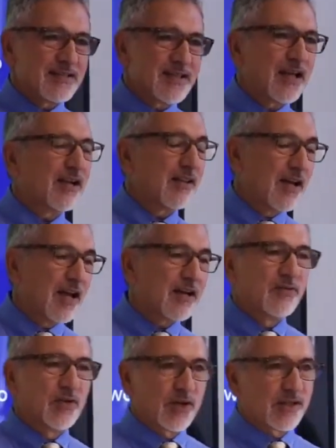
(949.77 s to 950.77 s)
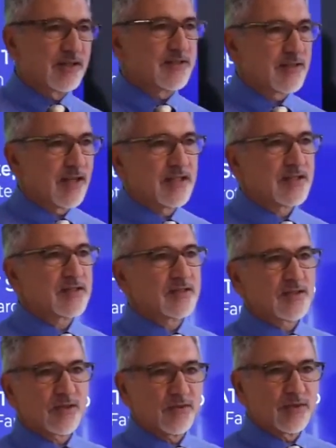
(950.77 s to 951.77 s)
in support of the people and
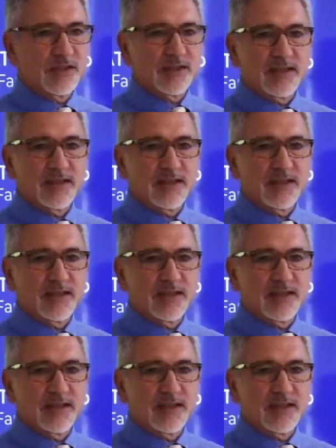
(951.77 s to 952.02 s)
communities they